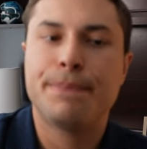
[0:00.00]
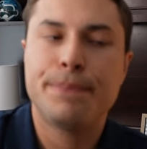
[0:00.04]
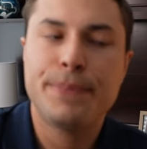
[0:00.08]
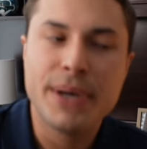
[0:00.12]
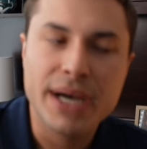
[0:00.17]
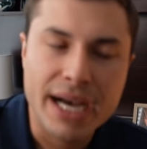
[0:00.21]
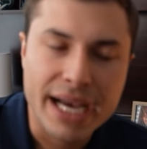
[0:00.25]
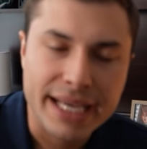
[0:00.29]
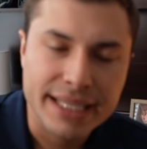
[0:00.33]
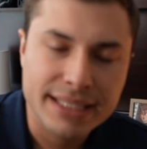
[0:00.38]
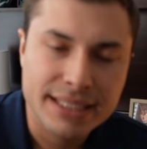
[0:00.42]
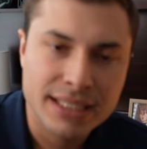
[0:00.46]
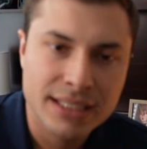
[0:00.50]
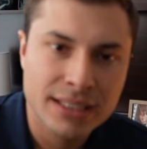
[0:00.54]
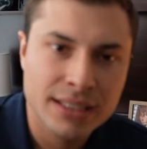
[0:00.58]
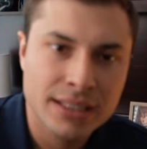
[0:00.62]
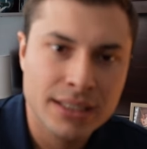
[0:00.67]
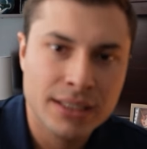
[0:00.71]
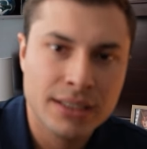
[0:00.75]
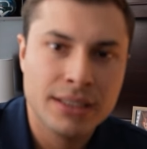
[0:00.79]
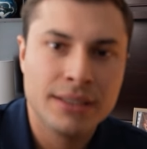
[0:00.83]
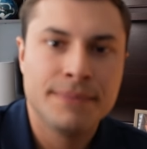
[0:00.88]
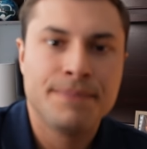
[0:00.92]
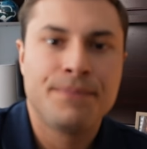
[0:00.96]
But
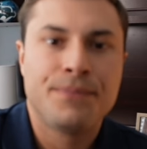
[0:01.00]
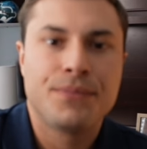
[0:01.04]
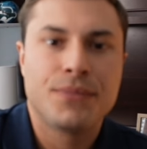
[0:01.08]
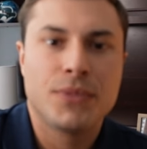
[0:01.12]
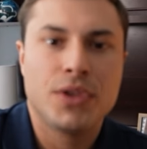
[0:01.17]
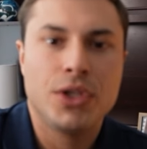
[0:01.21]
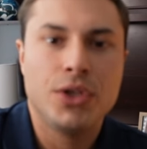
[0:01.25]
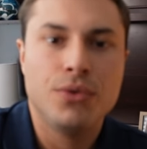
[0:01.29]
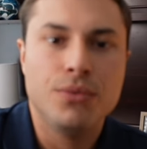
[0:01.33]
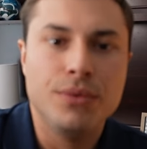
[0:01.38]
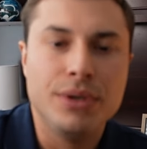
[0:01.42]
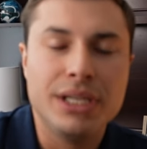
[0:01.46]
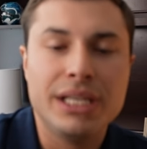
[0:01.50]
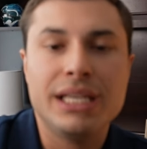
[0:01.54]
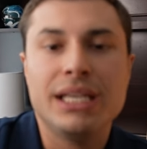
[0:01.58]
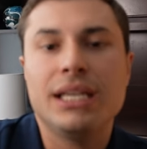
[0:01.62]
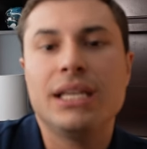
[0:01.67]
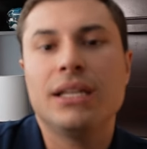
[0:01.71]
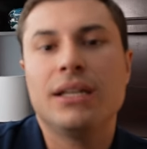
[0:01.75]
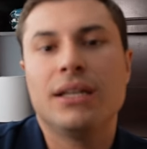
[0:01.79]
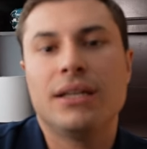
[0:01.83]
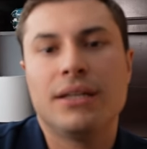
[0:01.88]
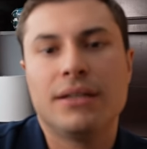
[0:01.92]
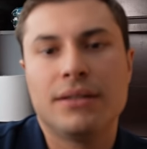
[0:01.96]
you
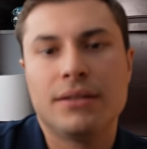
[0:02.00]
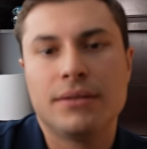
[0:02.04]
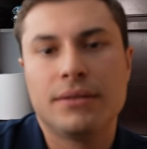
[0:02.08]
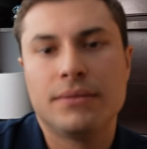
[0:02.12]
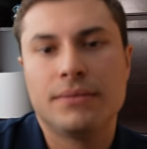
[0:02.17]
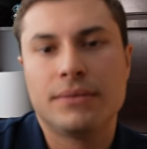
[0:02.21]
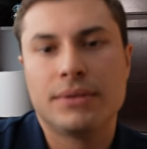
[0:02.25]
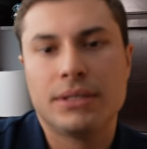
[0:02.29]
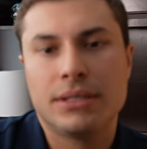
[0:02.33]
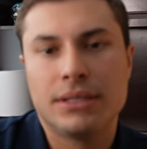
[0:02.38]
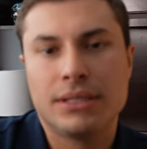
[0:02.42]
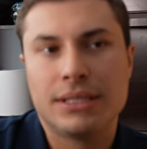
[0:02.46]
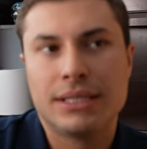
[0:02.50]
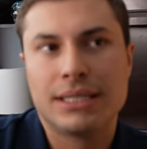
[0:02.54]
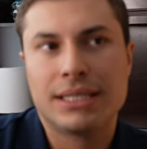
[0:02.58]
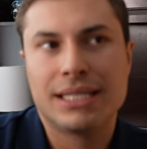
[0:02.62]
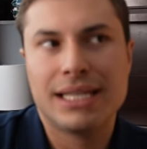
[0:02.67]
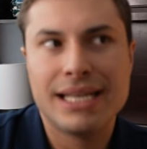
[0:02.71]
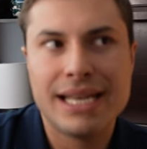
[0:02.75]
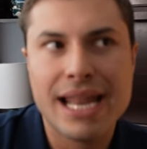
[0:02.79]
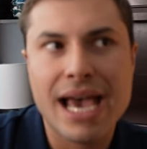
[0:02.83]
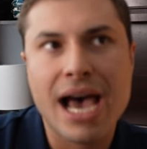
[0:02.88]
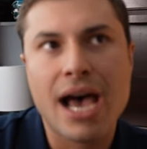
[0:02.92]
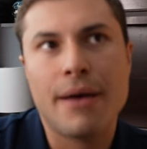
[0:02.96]
need
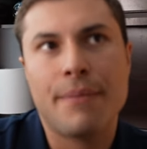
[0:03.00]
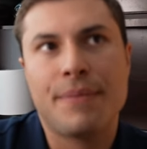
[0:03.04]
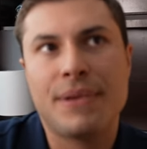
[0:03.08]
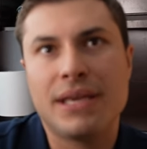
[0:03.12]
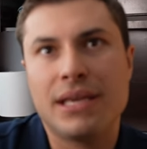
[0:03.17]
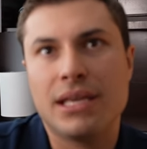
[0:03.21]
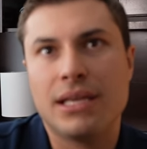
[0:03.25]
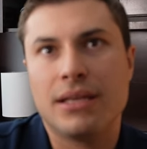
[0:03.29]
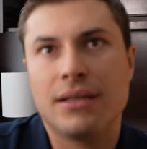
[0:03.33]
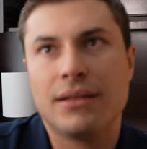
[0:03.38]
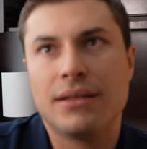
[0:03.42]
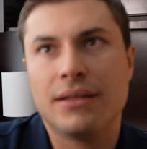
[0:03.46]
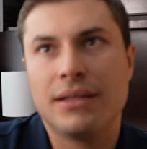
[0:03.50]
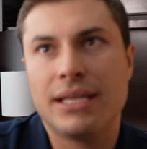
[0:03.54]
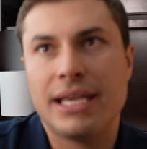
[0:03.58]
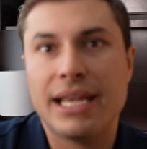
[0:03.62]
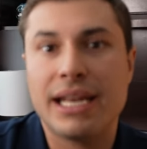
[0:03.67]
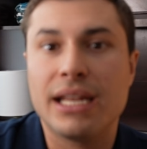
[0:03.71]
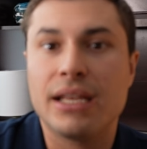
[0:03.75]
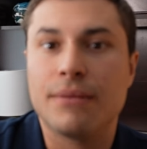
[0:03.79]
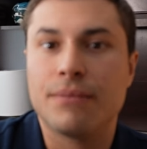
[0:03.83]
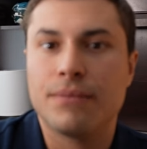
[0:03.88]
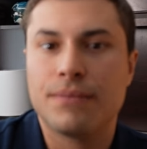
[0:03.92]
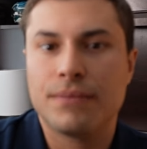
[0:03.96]
to not be
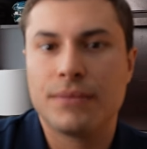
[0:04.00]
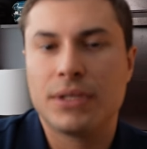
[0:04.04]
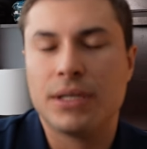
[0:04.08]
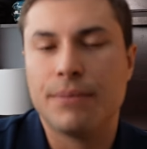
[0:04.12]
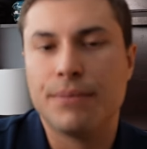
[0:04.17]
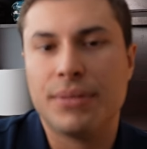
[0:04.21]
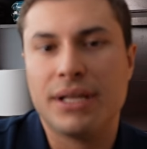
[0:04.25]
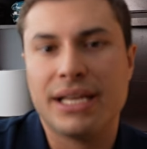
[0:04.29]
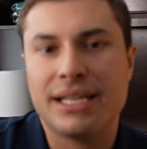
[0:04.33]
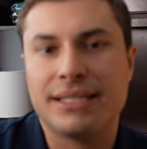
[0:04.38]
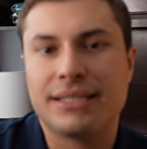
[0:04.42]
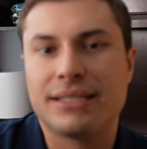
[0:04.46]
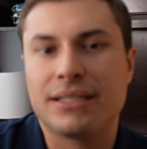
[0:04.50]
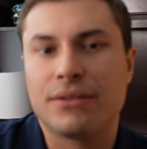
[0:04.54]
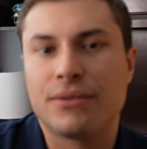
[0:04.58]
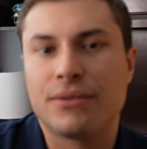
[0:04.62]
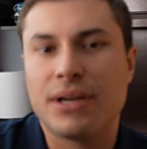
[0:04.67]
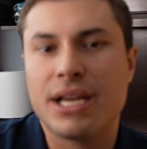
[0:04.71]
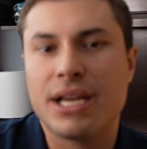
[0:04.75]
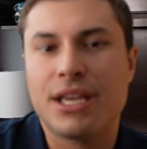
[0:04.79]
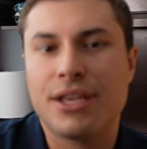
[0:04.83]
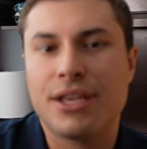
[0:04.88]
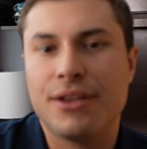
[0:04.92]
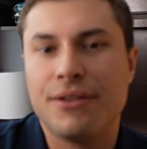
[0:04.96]
getting complacent,
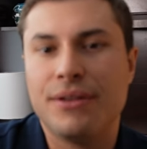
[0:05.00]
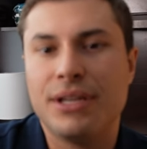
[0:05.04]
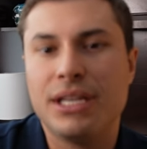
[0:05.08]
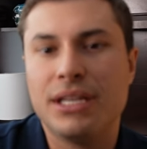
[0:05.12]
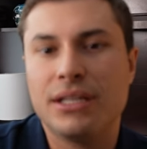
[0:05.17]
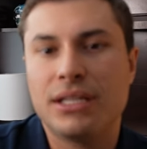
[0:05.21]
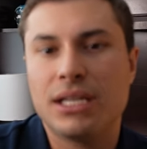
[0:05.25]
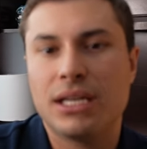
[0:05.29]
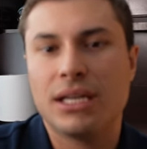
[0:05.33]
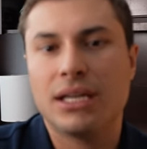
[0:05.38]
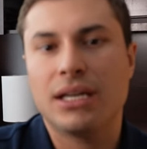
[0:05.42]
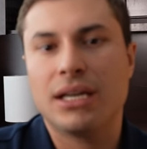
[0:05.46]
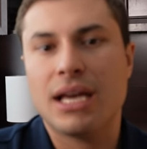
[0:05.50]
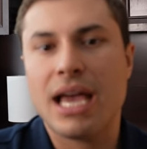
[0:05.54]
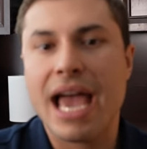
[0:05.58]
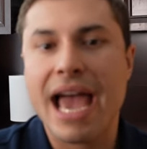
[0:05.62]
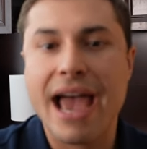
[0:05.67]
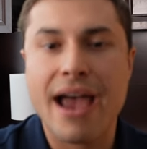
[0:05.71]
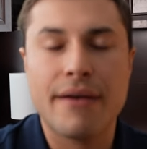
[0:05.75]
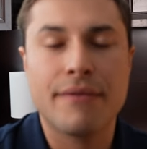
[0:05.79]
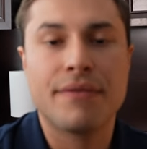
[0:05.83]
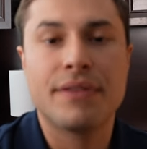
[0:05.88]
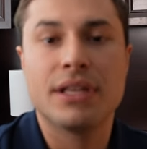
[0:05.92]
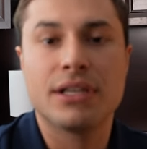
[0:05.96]
right? You need to
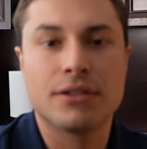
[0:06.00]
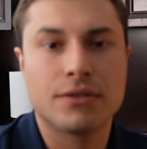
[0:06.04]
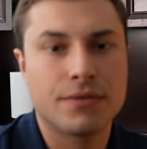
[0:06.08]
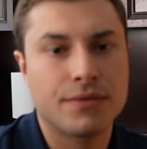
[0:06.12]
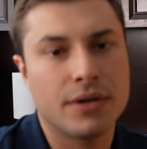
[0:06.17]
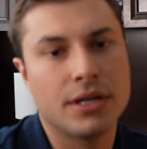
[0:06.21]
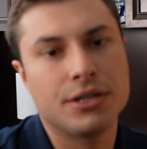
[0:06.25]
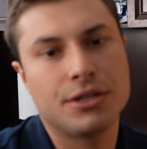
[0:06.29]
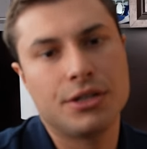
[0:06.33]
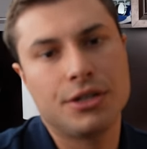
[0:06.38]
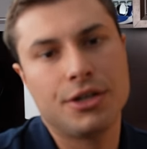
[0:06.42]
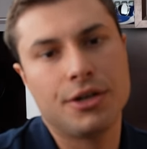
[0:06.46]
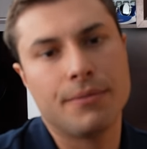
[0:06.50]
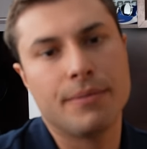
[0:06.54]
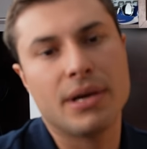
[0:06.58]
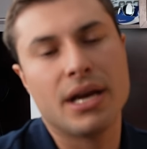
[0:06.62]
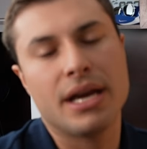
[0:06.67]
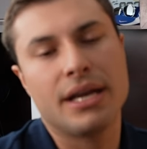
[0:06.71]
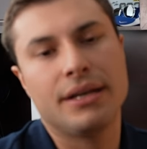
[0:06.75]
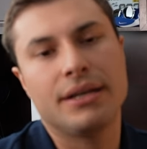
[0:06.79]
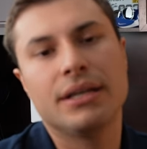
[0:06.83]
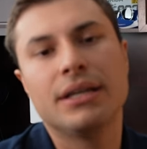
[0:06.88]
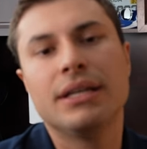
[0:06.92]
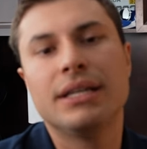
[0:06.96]
have things fresh in your
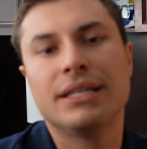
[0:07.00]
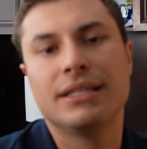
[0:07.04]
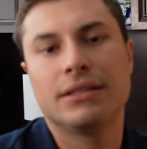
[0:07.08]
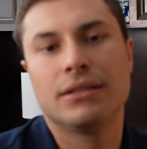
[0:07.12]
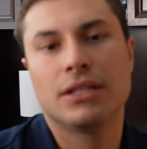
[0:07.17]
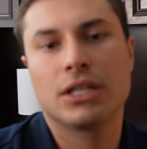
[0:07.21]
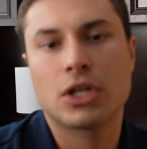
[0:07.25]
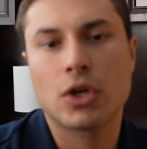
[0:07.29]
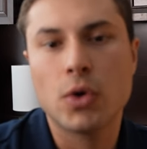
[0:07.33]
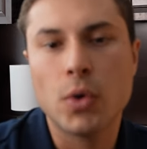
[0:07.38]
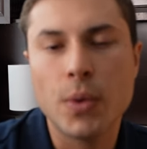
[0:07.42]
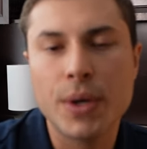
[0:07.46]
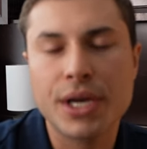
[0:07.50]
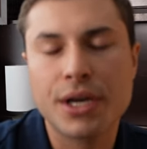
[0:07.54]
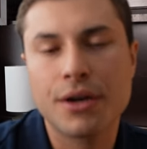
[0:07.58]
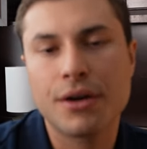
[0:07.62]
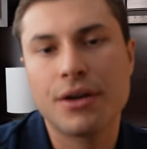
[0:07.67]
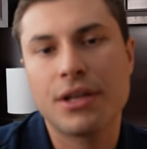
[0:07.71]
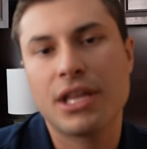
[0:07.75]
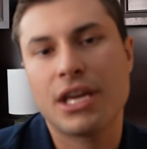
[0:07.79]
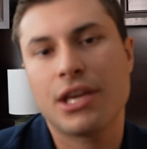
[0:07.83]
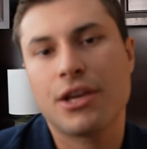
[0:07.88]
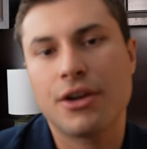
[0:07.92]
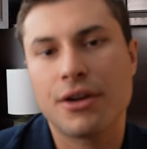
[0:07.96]
mind. The
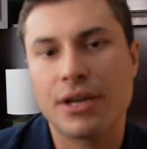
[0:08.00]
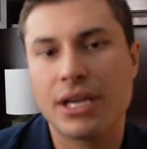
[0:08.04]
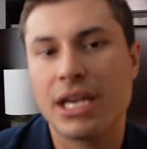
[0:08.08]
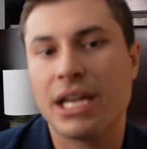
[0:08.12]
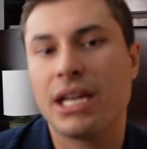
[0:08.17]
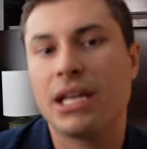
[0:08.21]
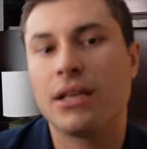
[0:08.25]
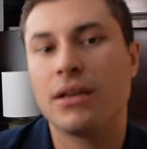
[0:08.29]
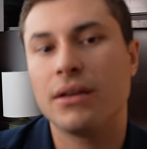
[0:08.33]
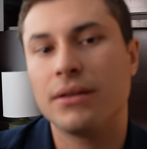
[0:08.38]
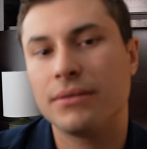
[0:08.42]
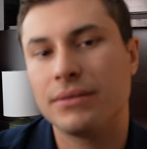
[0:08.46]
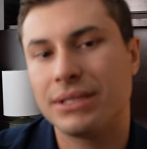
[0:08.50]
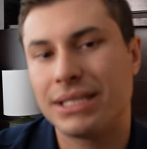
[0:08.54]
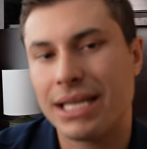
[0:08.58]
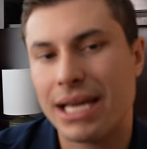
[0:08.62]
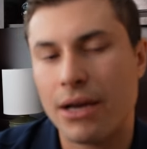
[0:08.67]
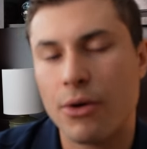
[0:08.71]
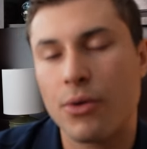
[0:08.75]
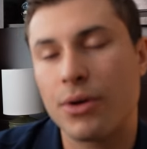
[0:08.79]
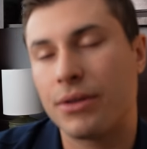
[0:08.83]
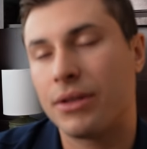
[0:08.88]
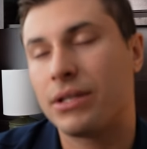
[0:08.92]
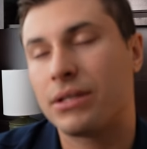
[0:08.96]
quicker that you're getting,
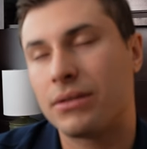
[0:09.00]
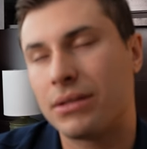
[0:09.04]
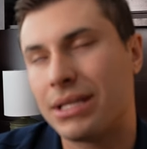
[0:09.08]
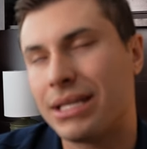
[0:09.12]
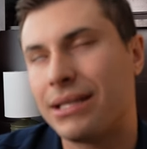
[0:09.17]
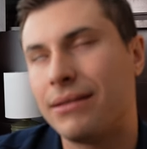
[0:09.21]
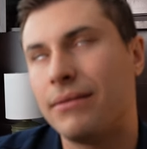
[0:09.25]
or the